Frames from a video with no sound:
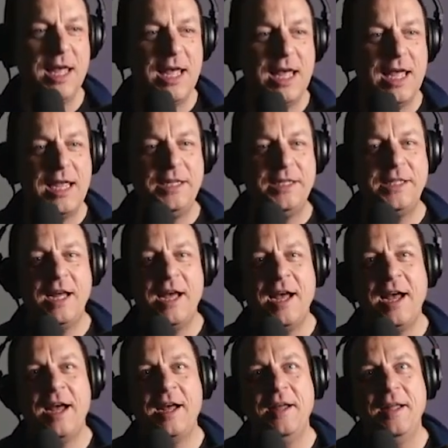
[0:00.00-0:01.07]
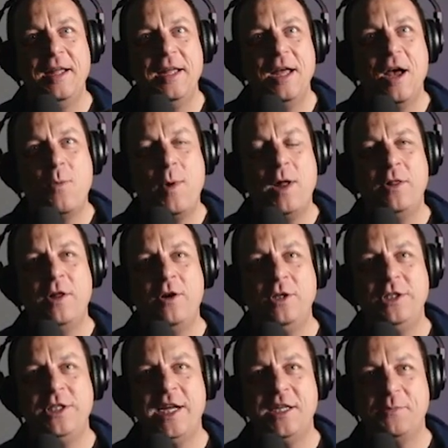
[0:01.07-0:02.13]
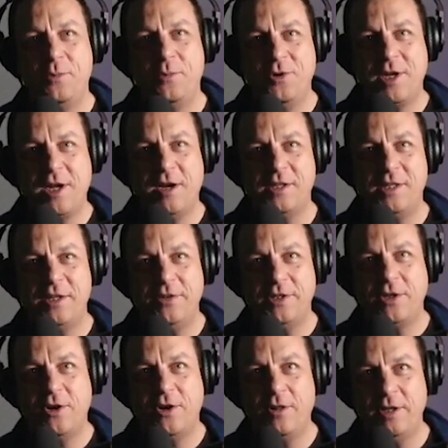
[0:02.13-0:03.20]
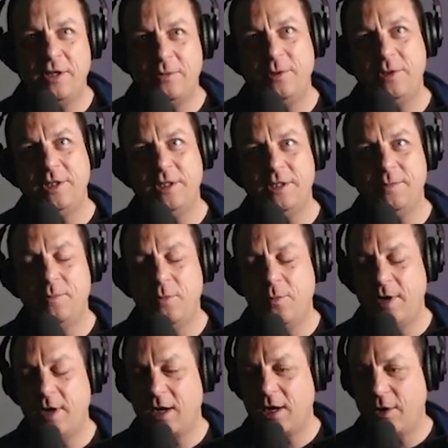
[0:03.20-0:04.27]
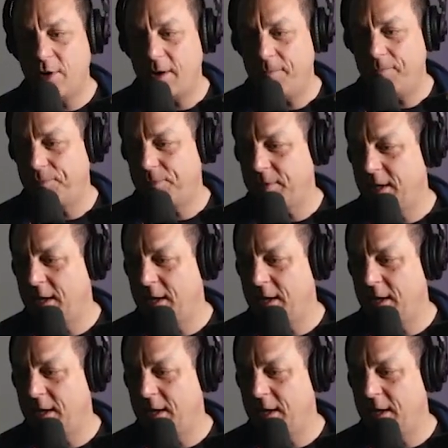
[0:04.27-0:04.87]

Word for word: He's a well-known jazz broadcaster in Scotland, which is where I grew up.